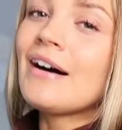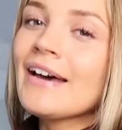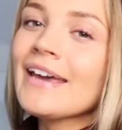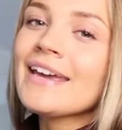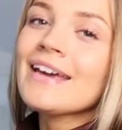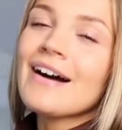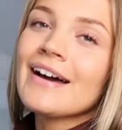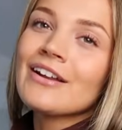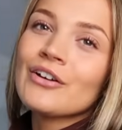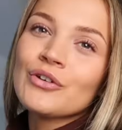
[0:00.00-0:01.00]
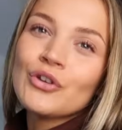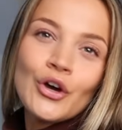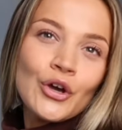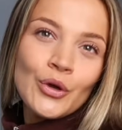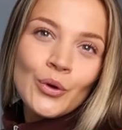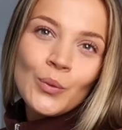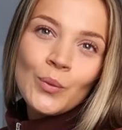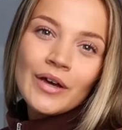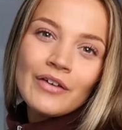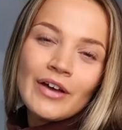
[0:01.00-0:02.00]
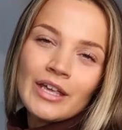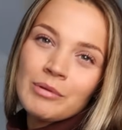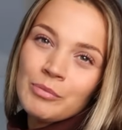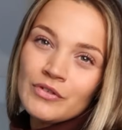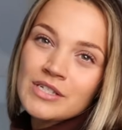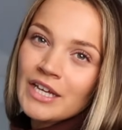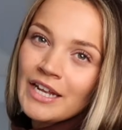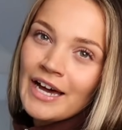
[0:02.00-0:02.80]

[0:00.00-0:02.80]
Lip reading: I don't know if I can be bothered to get